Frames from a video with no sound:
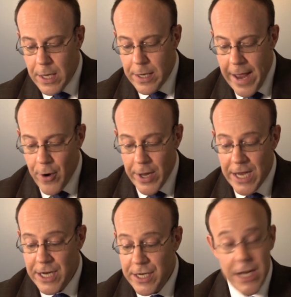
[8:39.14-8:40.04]
Now,
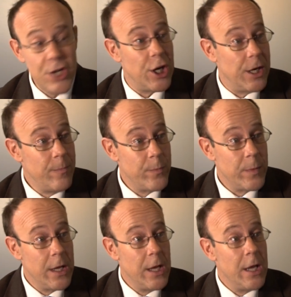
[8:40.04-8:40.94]
in addition,
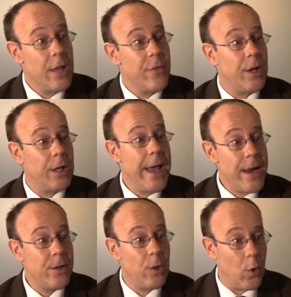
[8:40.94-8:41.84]
the
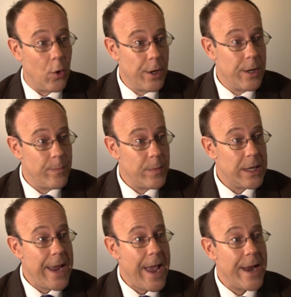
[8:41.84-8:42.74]
landlord
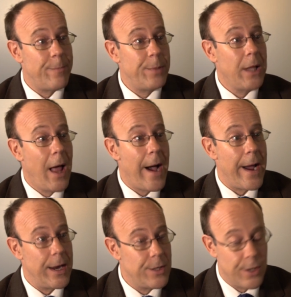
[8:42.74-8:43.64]
can
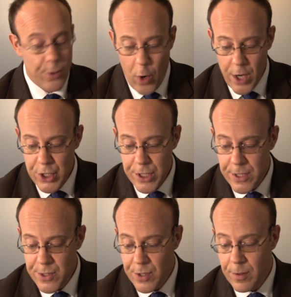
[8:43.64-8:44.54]
apply to
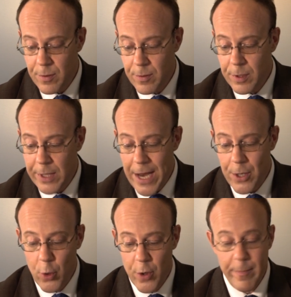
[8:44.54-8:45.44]
Washington's
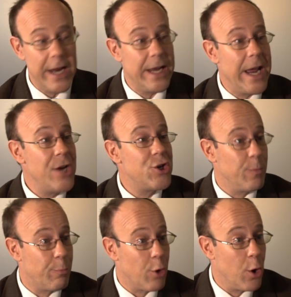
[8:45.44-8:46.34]
Landlord
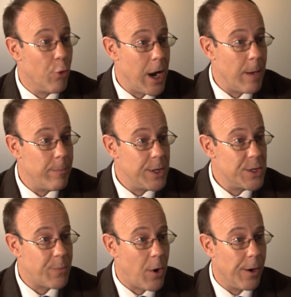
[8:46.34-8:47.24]
Mitigation Program that
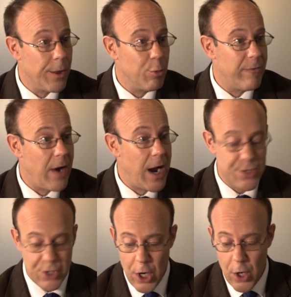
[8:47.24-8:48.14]
is part of the
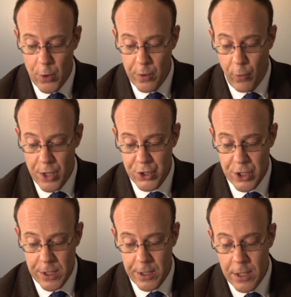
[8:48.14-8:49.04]
revised Code of
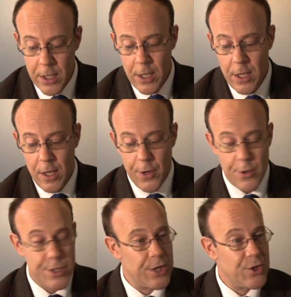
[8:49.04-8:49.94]
Washington
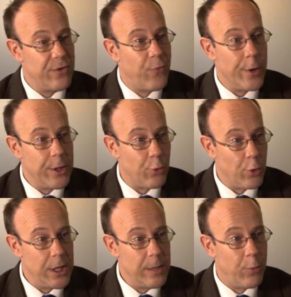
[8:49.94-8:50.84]
under Section
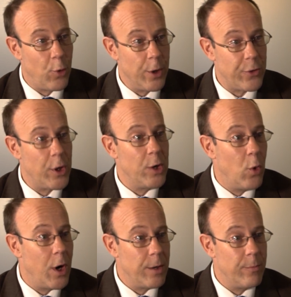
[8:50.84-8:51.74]

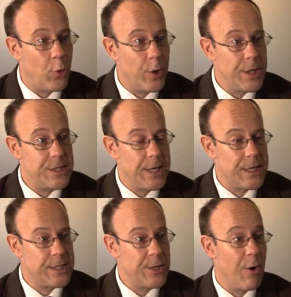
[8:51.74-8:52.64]

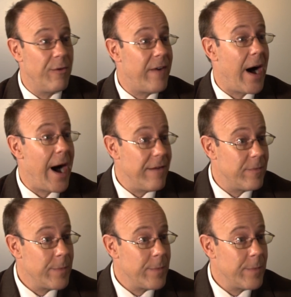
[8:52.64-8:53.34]
43.31.605.